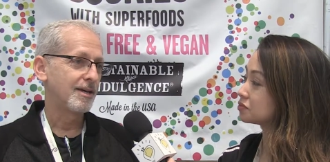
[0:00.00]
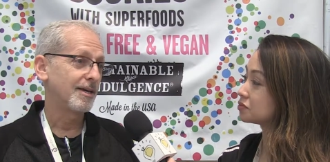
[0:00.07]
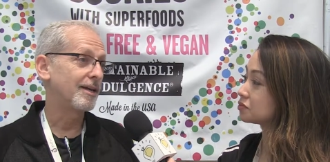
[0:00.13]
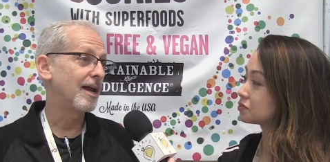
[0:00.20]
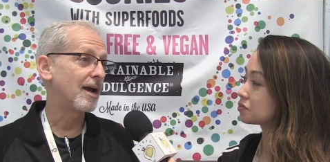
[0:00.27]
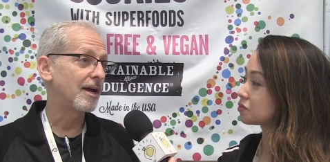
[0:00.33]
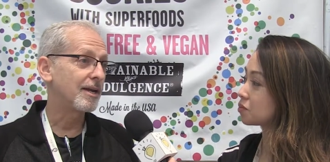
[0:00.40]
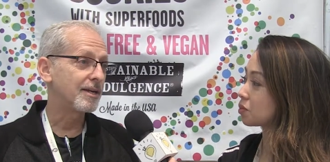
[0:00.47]
Speaker 1: in,
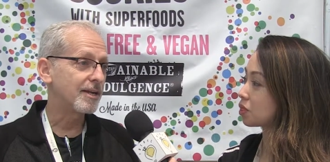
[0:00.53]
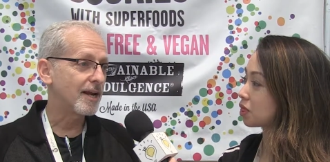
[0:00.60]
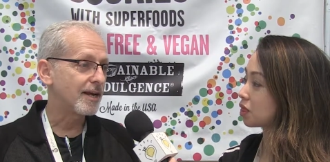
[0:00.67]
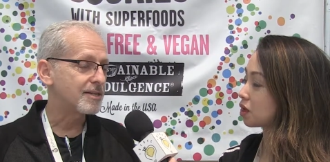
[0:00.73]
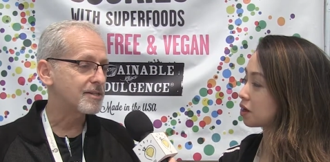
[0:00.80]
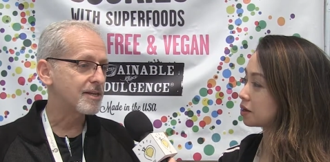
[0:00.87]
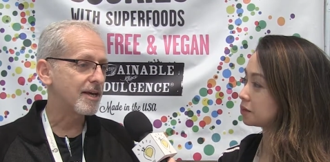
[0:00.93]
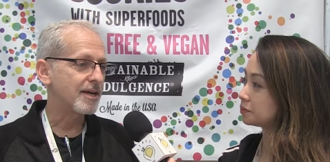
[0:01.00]
in, the
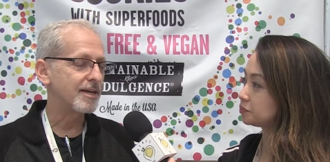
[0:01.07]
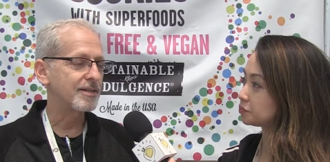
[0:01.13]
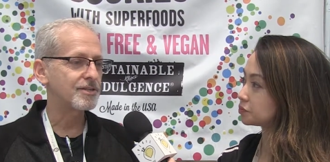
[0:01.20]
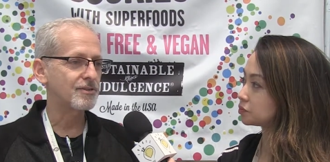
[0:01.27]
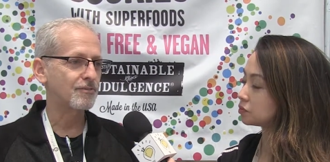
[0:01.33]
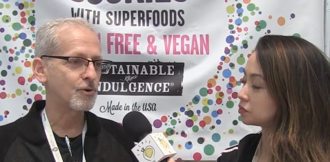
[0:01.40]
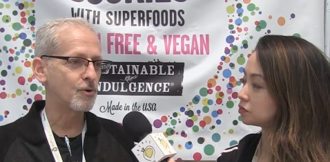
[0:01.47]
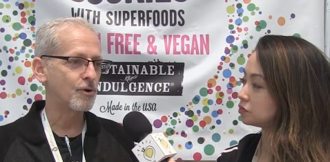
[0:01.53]
United States,
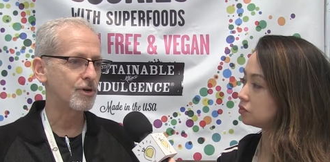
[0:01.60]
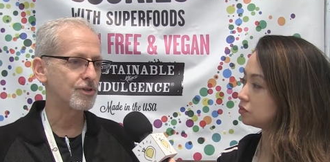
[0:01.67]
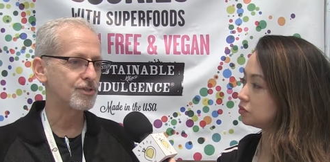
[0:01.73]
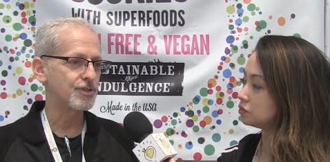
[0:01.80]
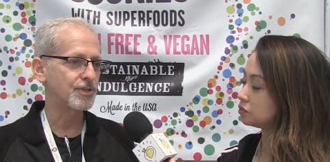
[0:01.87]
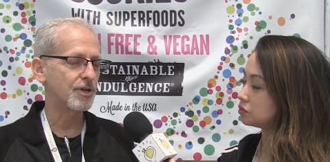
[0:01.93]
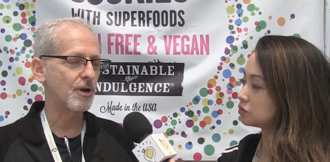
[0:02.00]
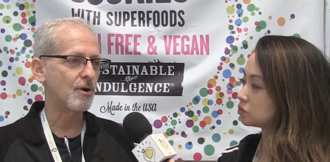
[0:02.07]
of
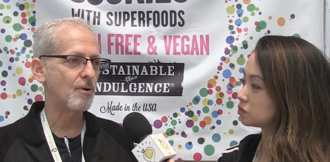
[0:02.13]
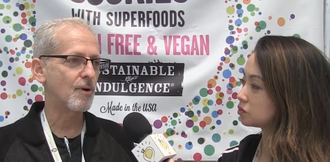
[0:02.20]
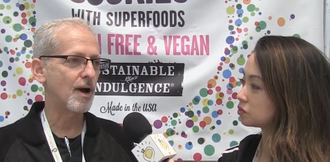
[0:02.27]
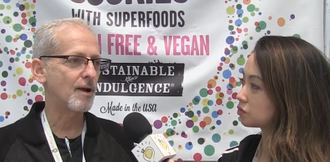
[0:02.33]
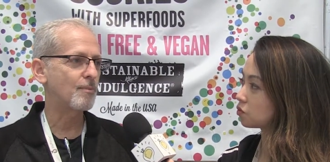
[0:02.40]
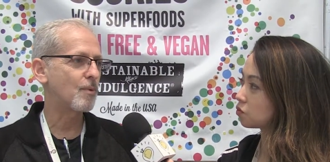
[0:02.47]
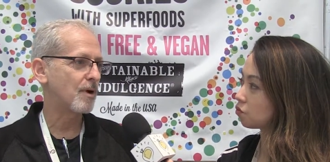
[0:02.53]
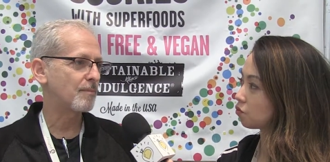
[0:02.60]
course, you know,
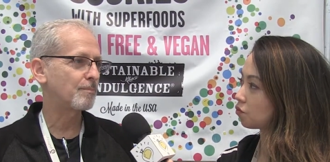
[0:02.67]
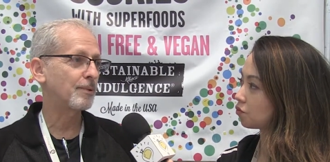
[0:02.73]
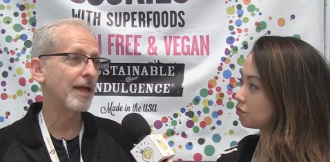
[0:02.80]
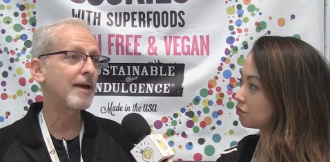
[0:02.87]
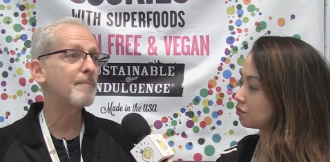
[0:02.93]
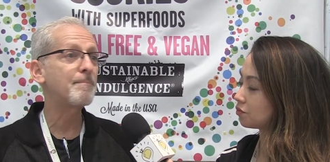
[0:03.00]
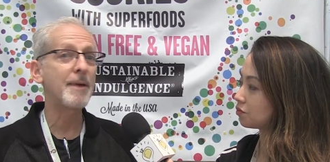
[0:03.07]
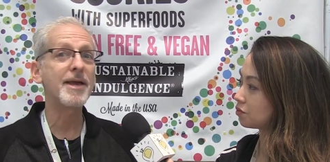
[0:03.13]
I
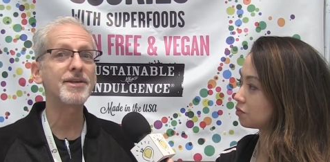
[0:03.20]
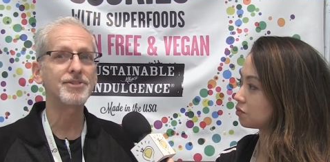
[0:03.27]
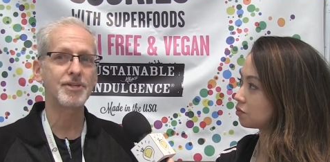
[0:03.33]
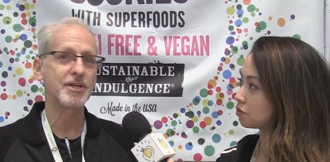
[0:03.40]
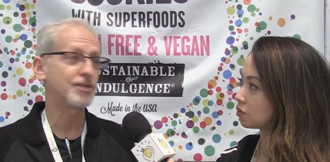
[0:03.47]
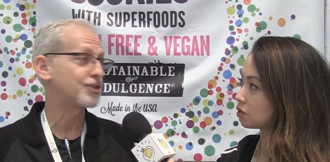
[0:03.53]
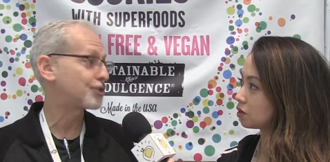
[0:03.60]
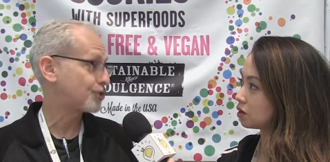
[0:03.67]
plant-based
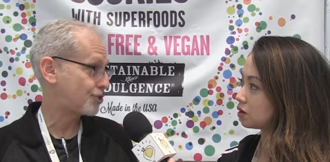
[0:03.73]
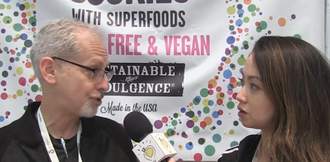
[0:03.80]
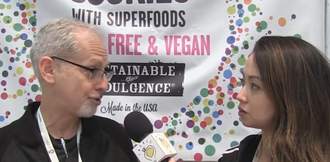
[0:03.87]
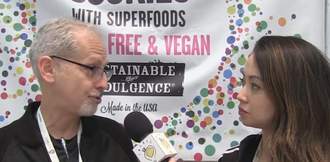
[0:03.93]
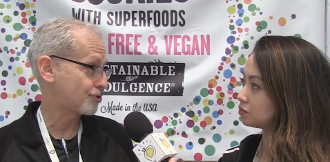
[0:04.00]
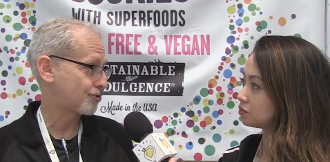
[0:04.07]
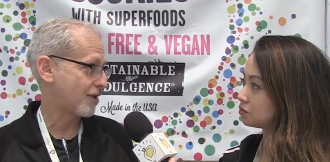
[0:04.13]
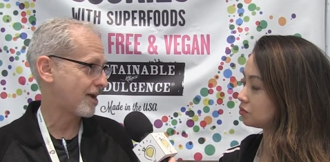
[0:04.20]
is
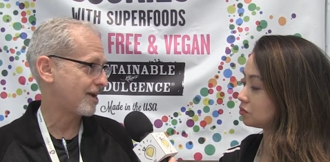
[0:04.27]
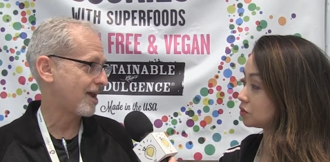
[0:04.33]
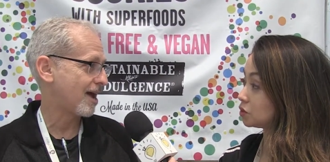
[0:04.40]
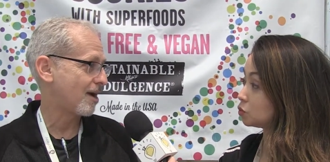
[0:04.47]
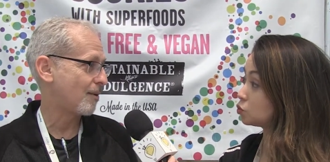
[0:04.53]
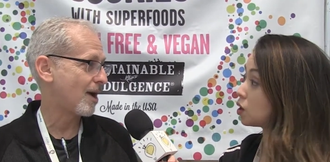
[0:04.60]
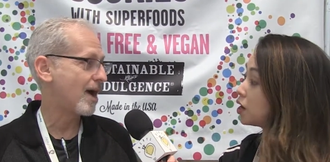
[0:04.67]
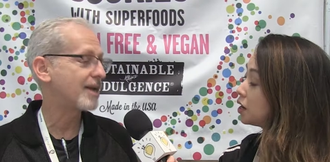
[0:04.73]
huge right
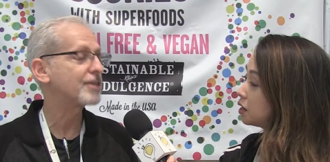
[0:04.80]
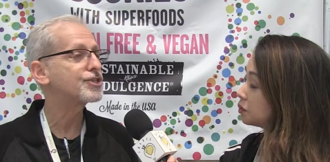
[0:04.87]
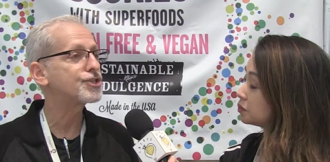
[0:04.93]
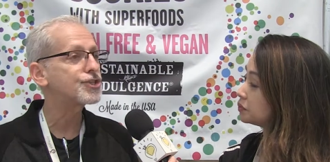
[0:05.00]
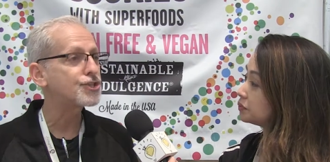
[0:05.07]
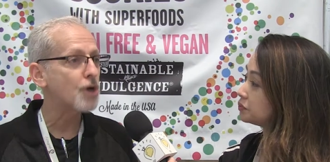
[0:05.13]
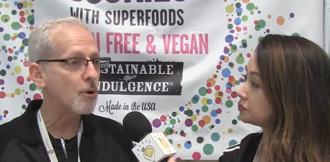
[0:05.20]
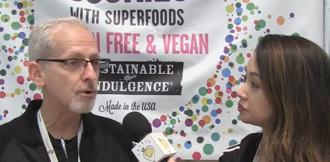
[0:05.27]
now, and
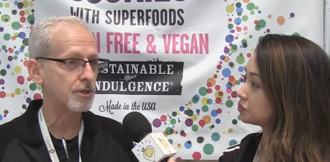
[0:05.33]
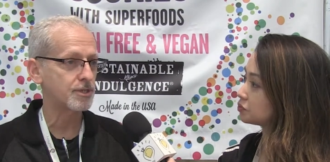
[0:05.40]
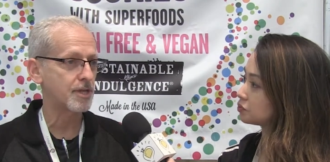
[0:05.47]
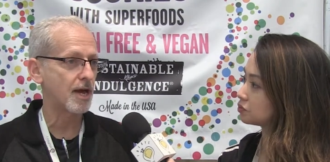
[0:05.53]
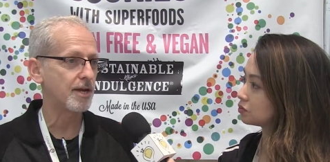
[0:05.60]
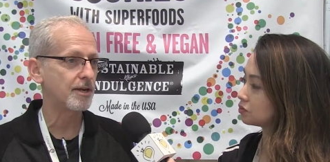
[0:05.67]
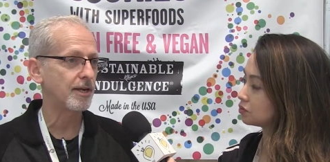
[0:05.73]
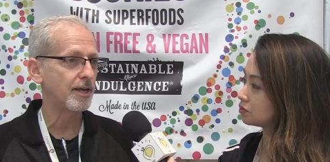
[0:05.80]
it's so
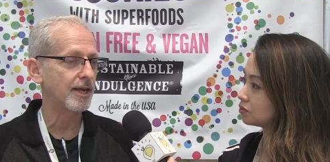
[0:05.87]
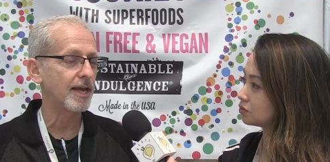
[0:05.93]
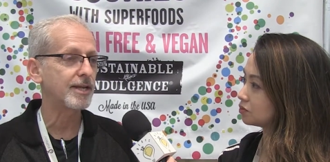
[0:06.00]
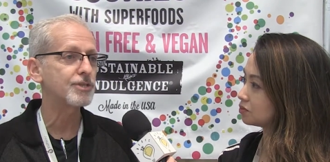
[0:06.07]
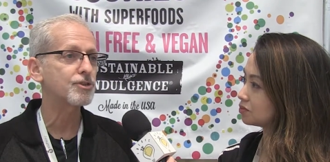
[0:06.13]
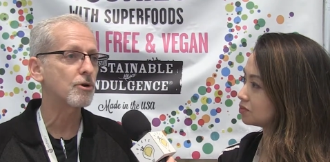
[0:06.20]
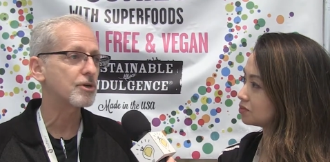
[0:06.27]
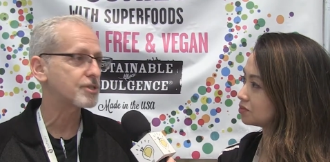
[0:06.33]
exciting, and
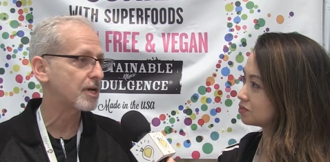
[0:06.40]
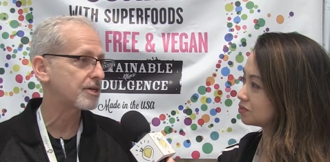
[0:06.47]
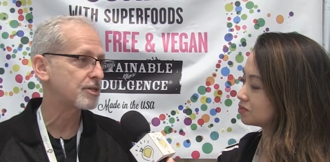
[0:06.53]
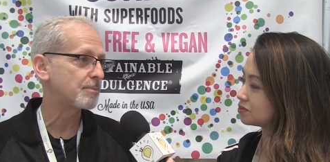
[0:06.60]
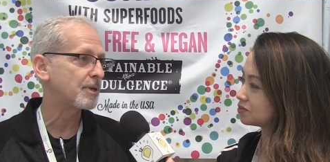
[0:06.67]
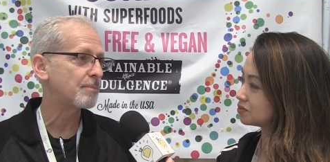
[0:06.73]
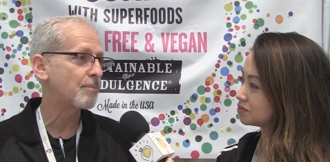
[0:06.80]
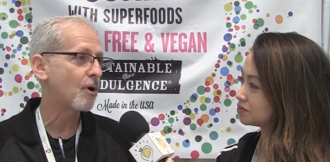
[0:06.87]
it's so exciting
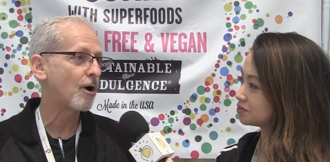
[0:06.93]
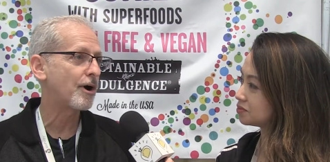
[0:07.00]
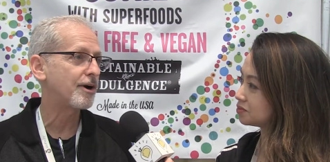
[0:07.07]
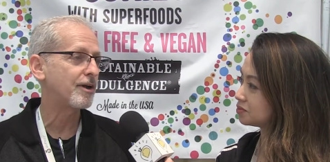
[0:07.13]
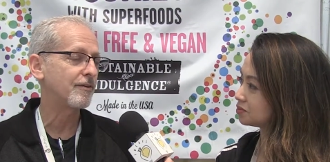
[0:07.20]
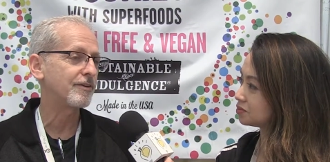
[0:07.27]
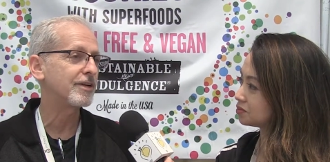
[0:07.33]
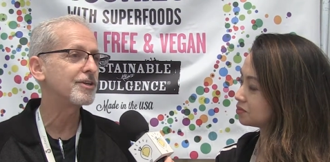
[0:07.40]
to be part
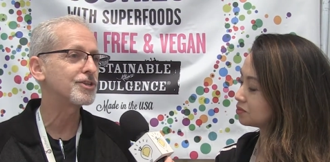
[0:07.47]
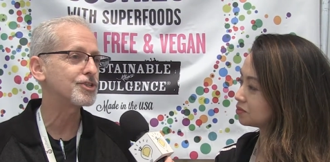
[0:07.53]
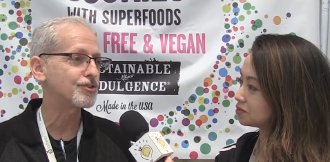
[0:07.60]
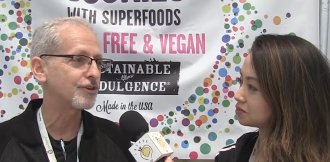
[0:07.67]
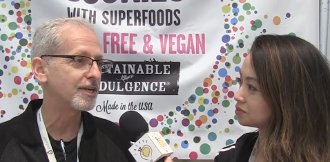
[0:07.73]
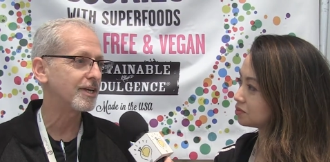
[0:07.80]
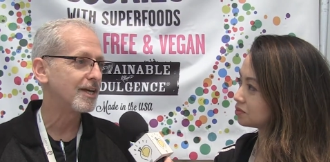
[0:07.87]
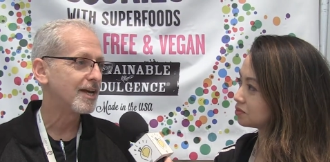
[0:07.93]
of an
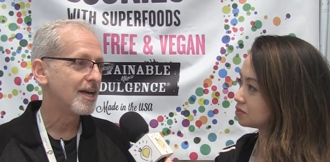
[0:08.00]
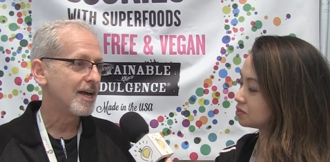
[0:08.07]
industry